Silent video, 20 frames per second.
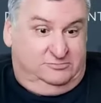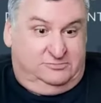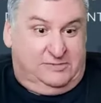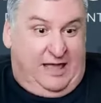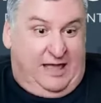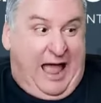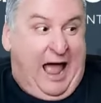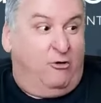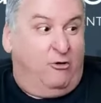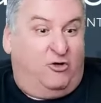
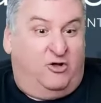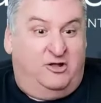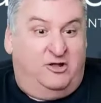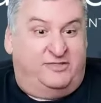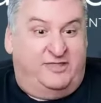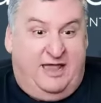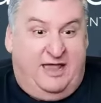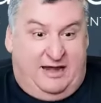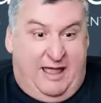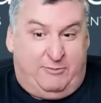how good
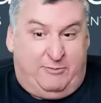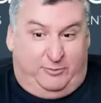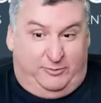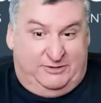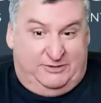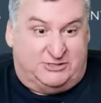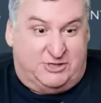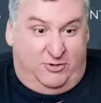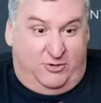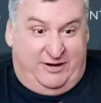the
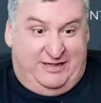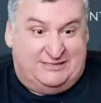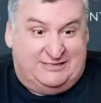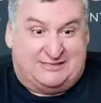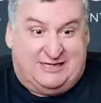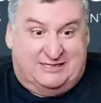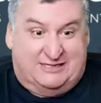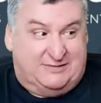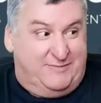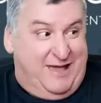enablement zone is
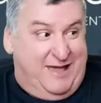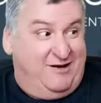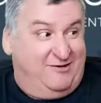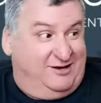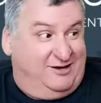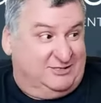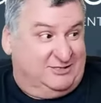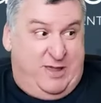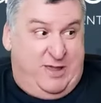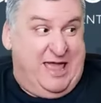doesn't matter
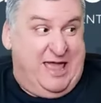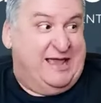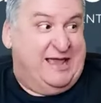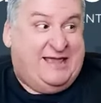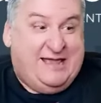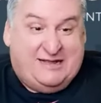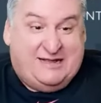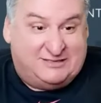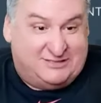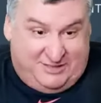because we ain't
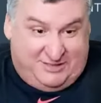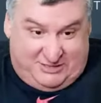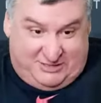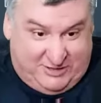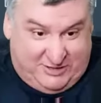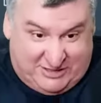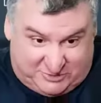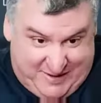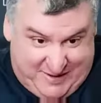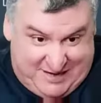getting to the
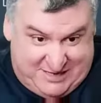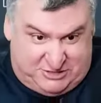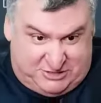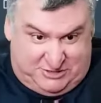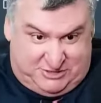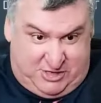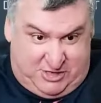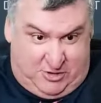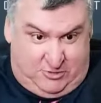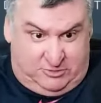transformation
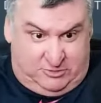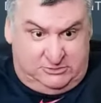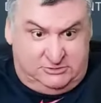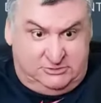zone.